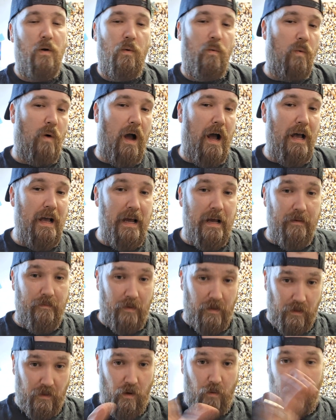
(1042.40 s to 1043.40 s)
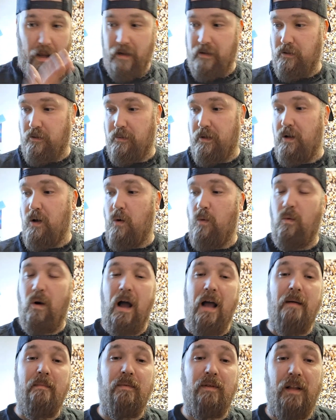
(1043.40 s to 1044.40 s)
Let's go back a little bit.
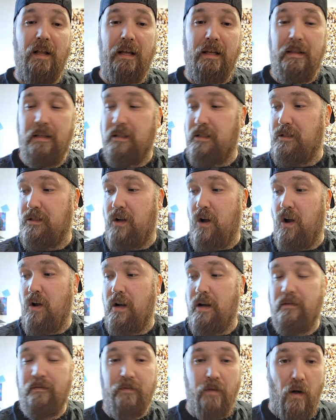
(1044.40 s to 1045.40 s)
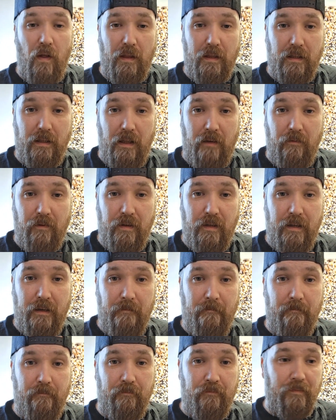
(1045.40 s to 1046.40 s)
Why I'm playing this guitar and falling in love with
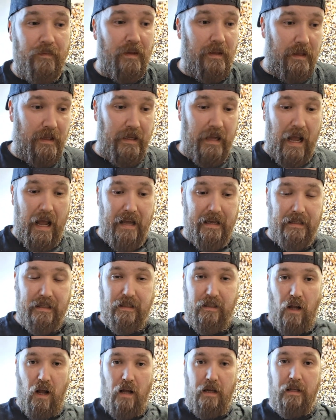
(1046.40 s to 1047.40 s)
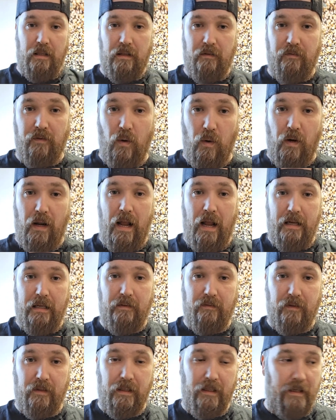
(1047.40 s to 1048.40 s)
it, the guy is stalking the floor
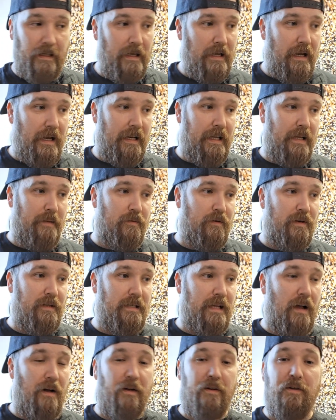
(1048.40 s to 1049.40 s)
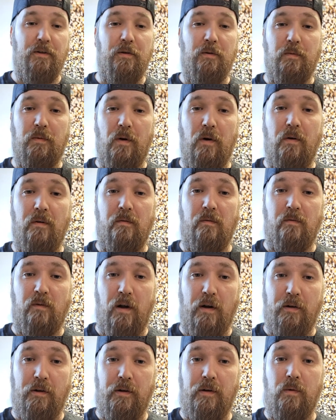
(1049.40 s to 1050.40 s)
actively. And he brings out a new
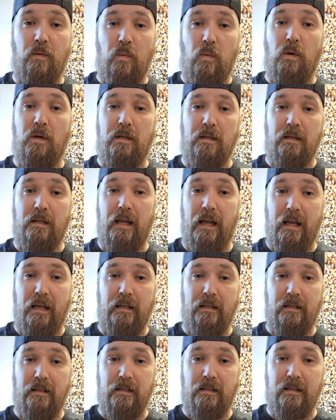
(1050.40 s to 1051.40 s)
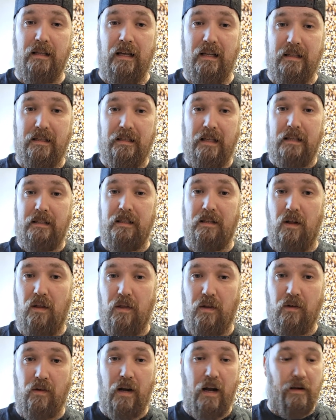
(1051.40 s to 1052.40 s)
Roadrunner wooden case and sets it on
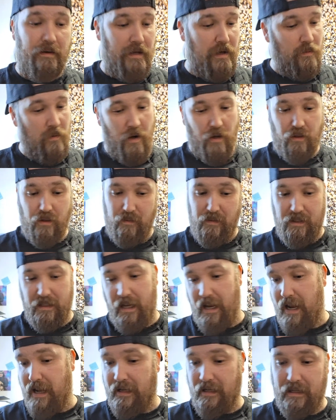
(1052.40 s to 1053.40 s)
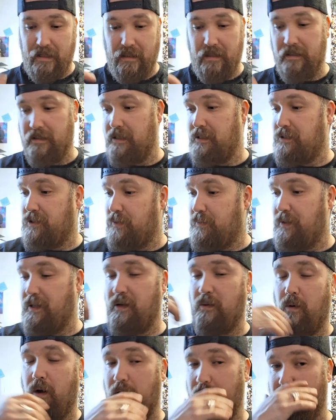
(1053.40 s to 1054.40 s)
the ground. I watch him scan it in the system and he
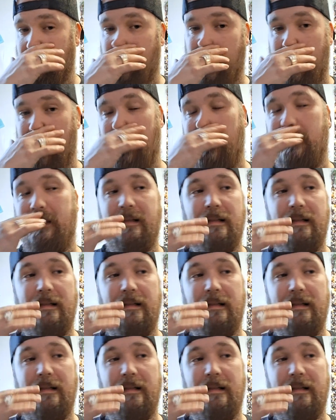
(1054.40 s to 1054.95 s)
walks away.